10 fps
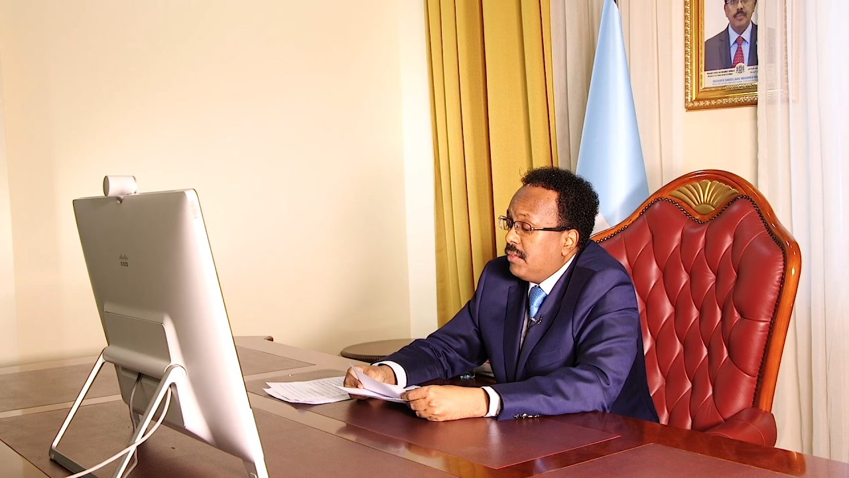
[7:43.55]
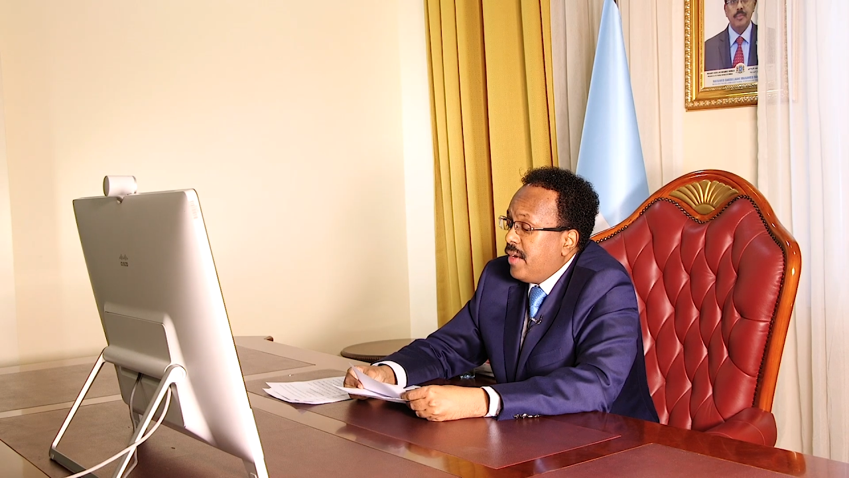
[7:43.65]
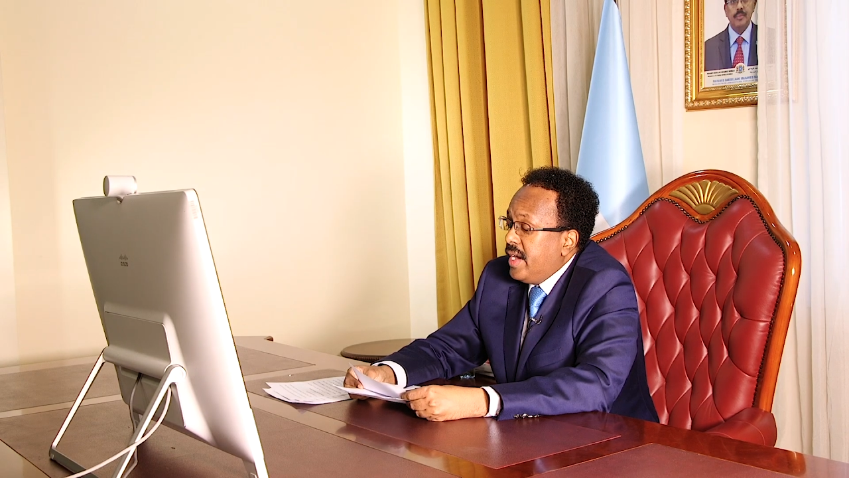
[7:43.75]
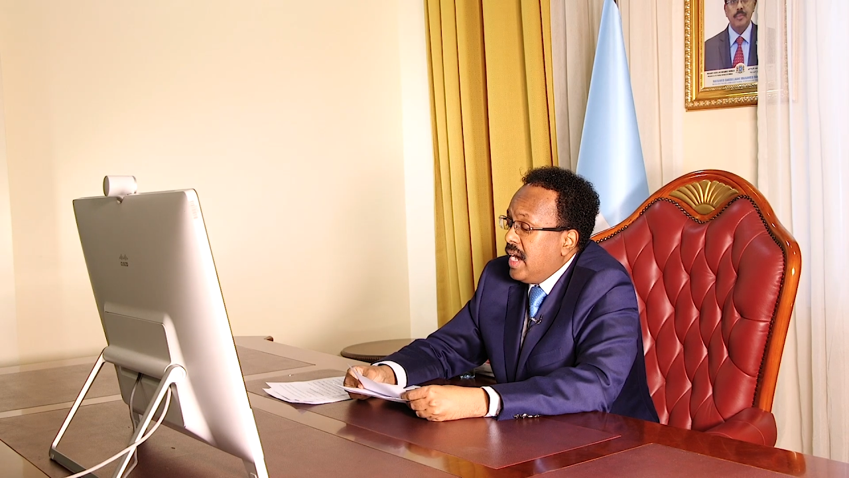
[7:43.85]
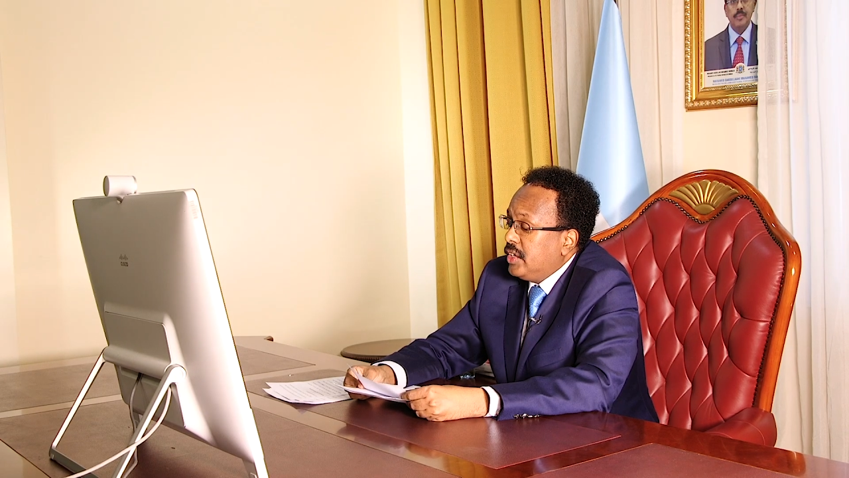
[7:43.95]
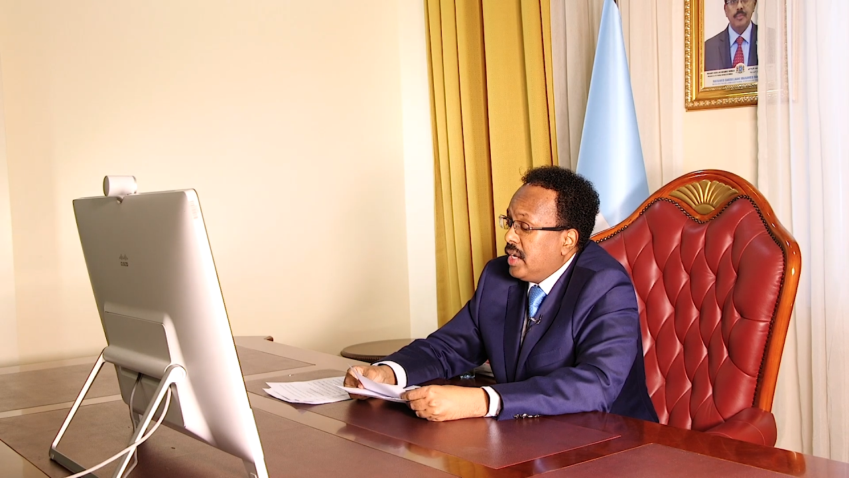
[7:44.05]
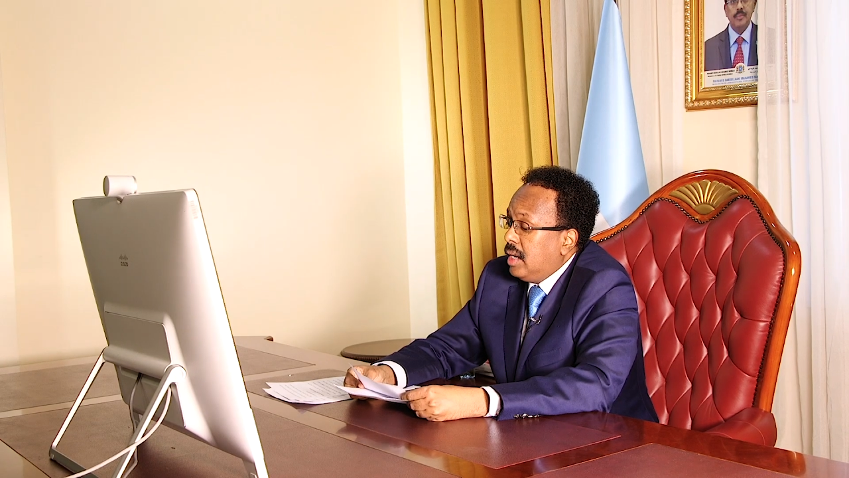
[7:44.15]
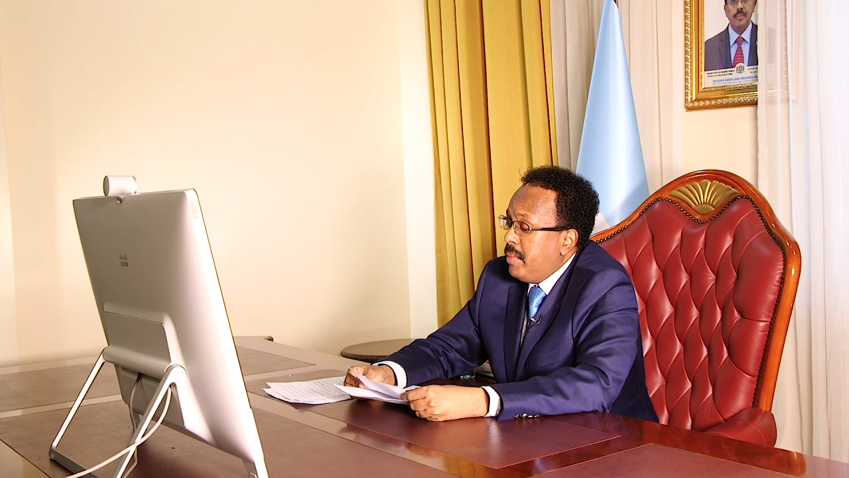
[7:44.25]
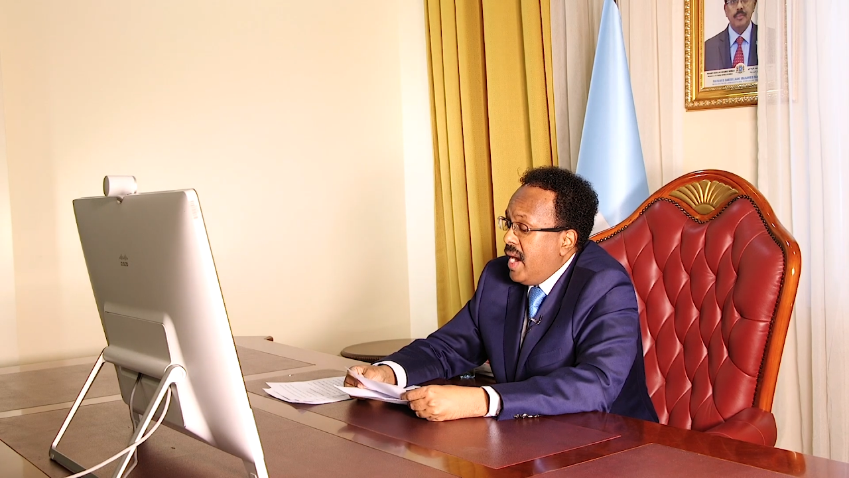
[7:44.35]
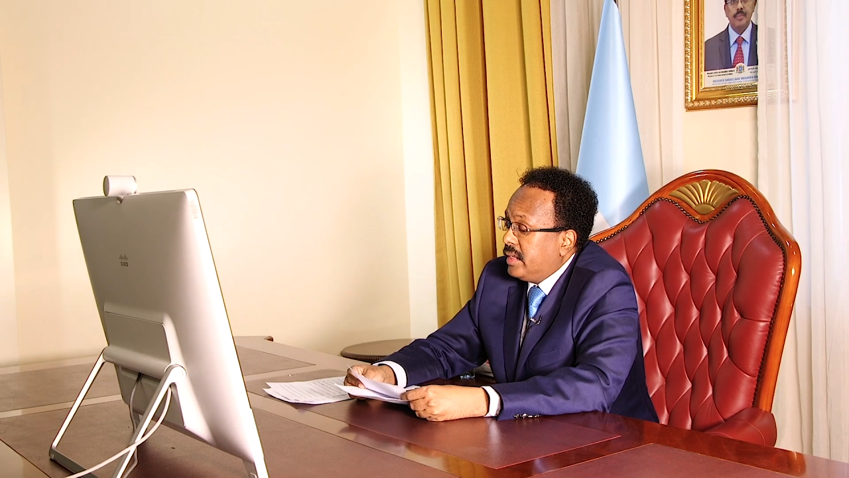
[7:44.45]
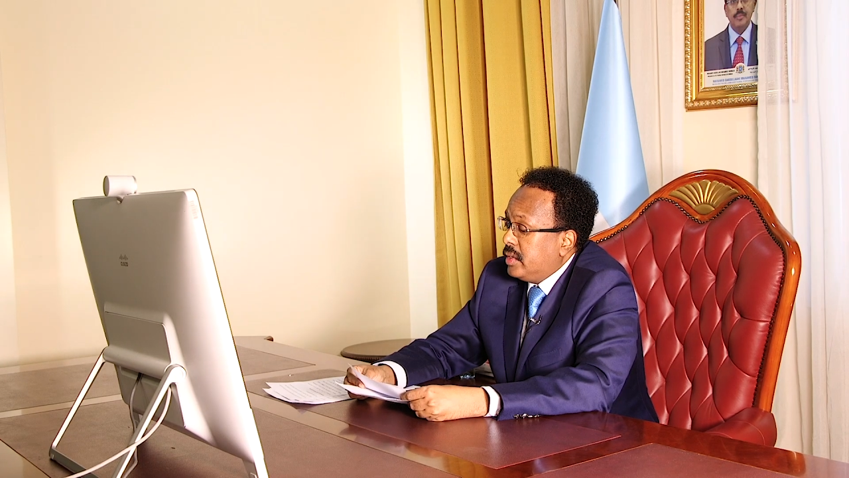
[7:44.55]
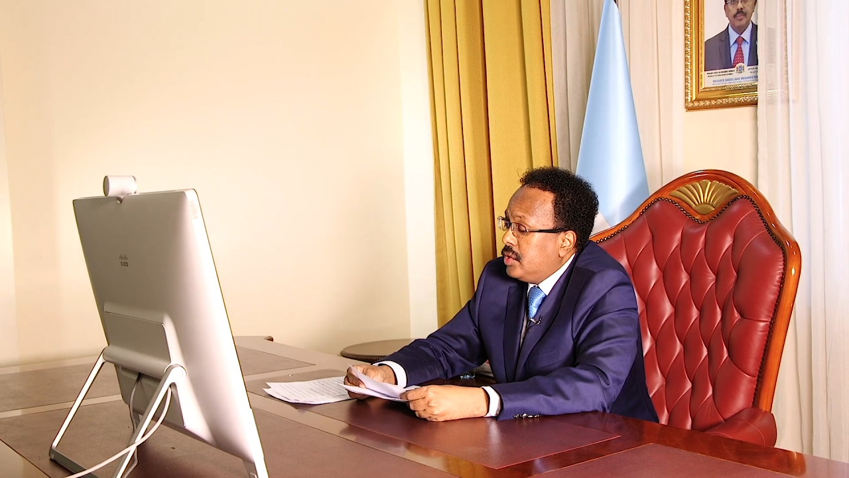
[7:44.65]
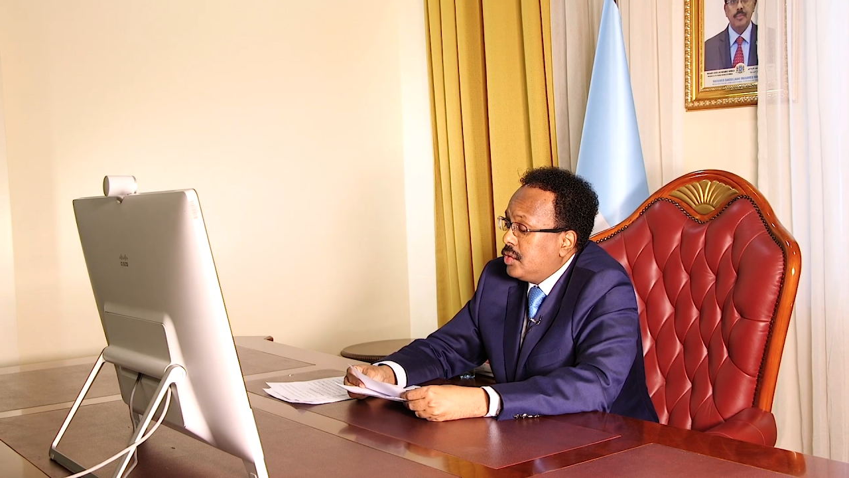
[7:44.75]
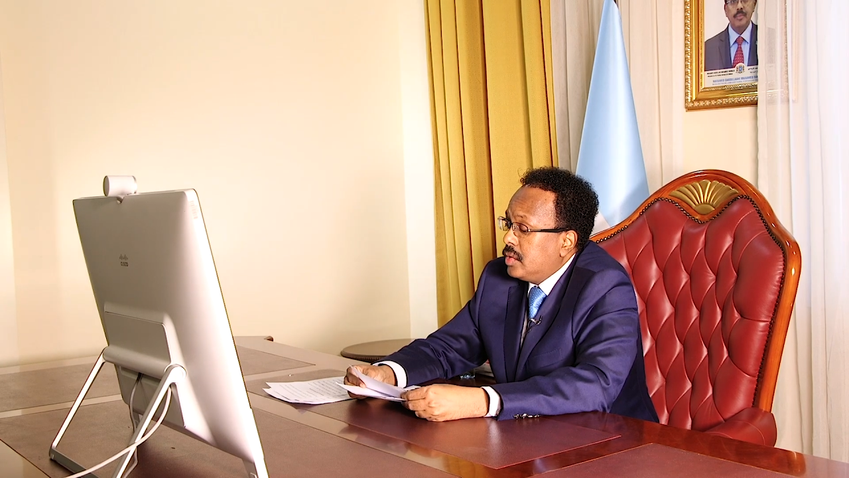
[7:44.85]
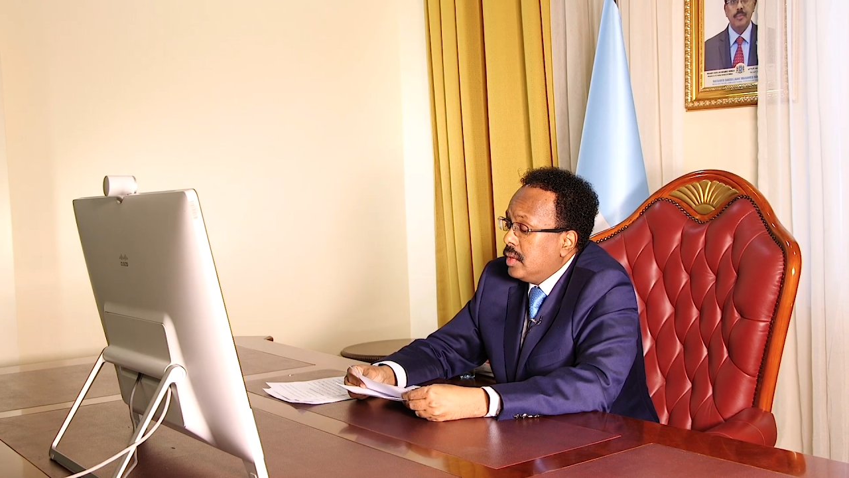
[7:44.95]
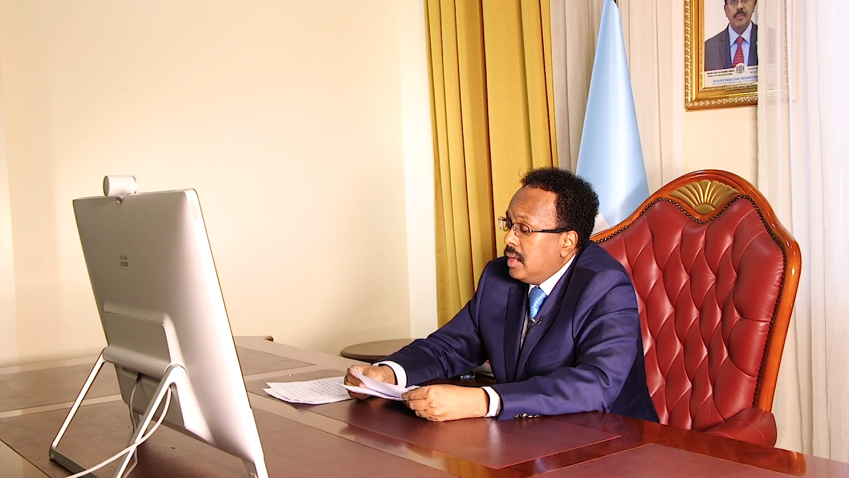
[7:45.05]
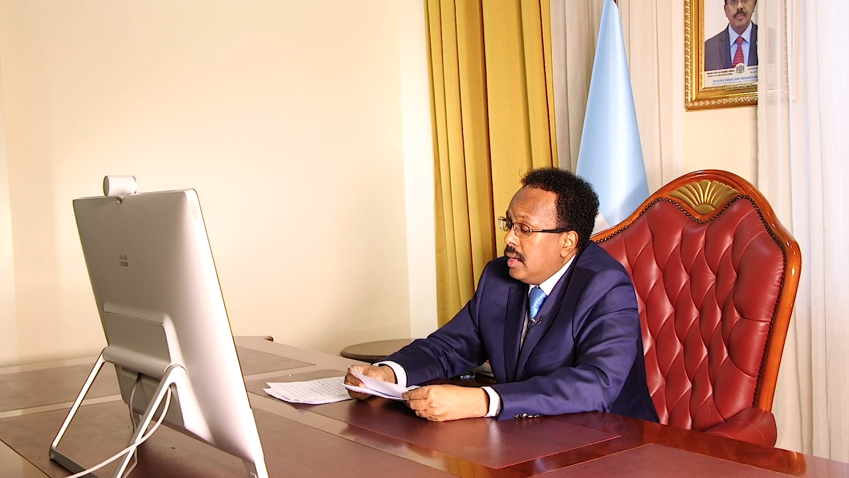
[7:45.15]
financial matters,